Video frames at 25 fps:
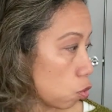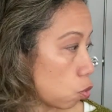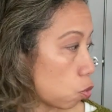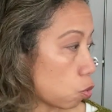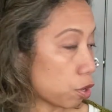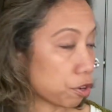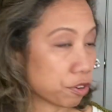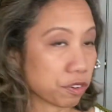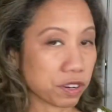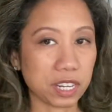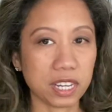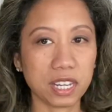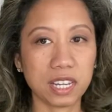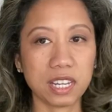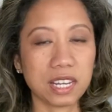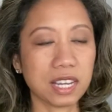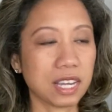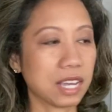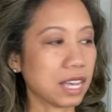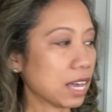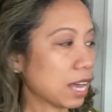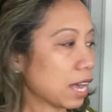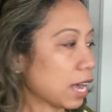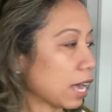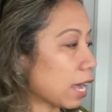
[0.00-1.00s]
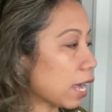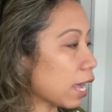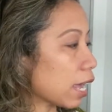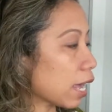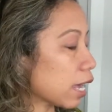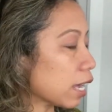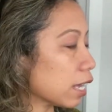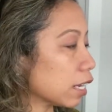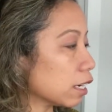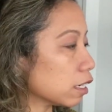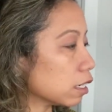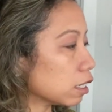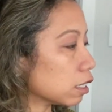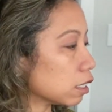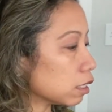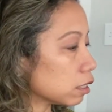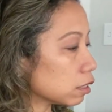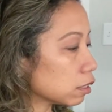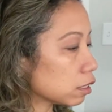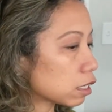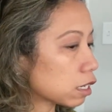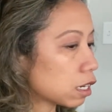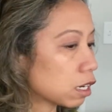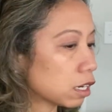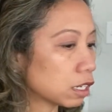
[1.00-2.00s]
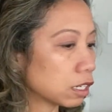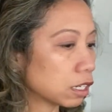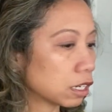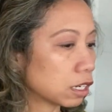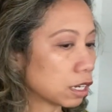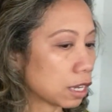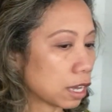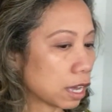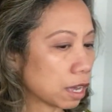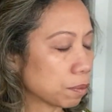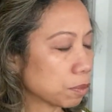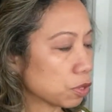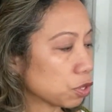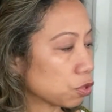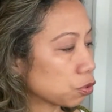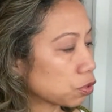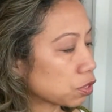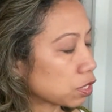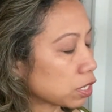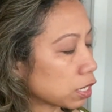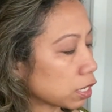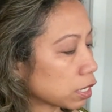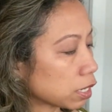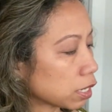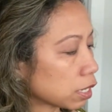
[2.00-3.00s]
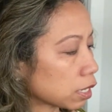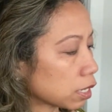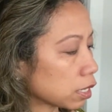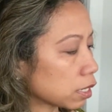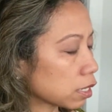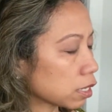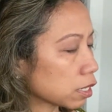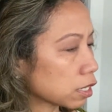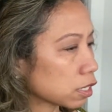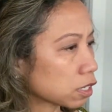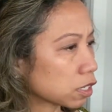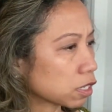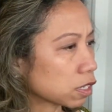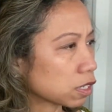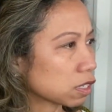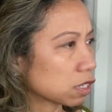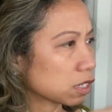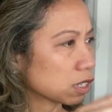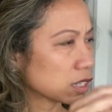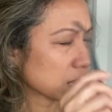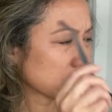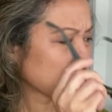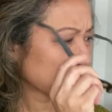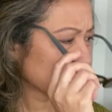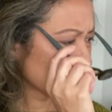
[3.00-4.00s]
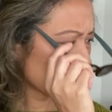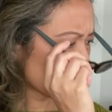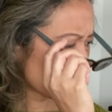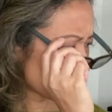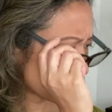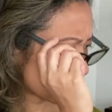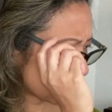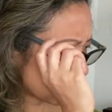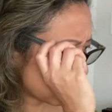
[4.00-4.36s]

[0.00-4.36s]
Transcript: Quarry. And the color I'm using is, I think it's